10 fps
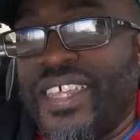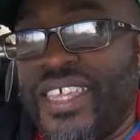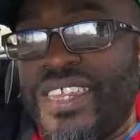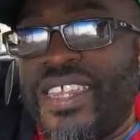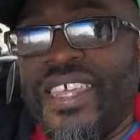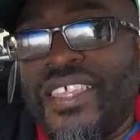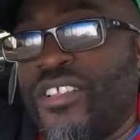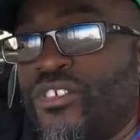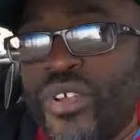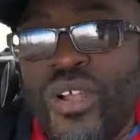And
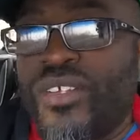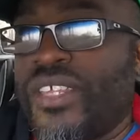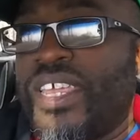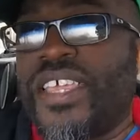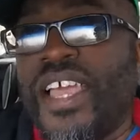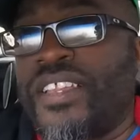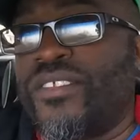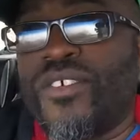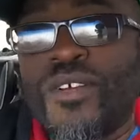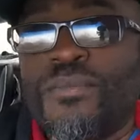the charges they got, they're
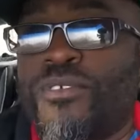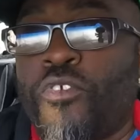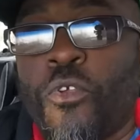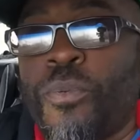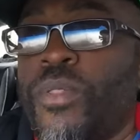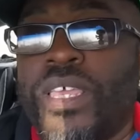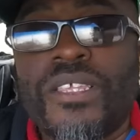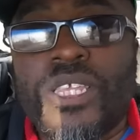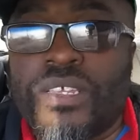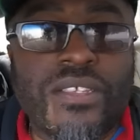talking about triple life
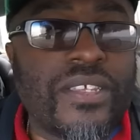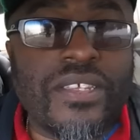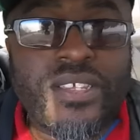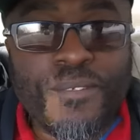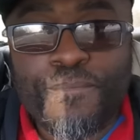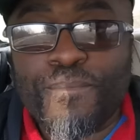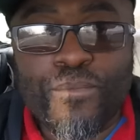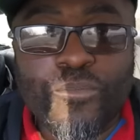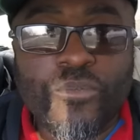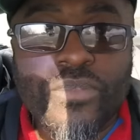sentences.
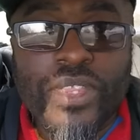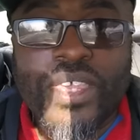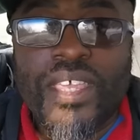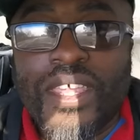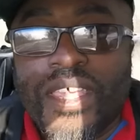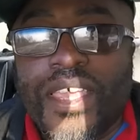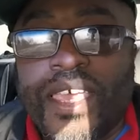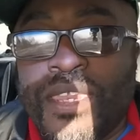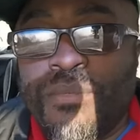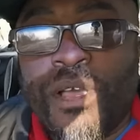
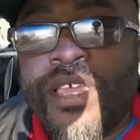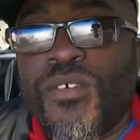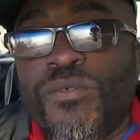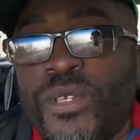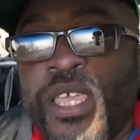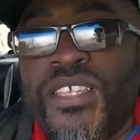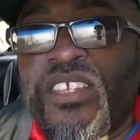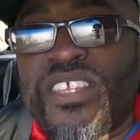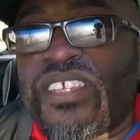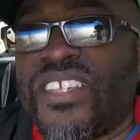Anybody over the age
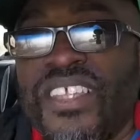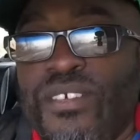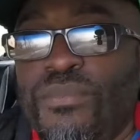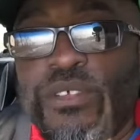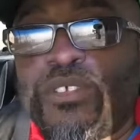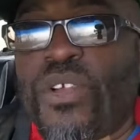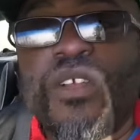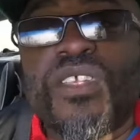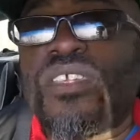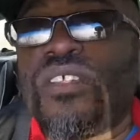of 16 is going to be
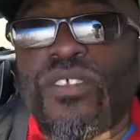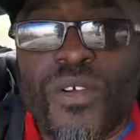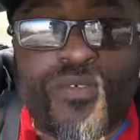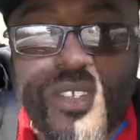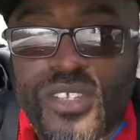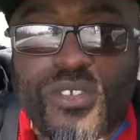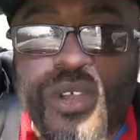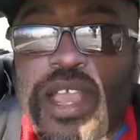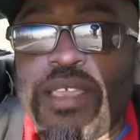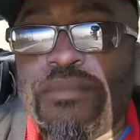charged as an adult for these
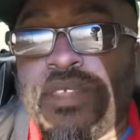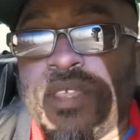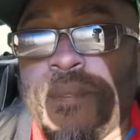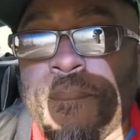crimes.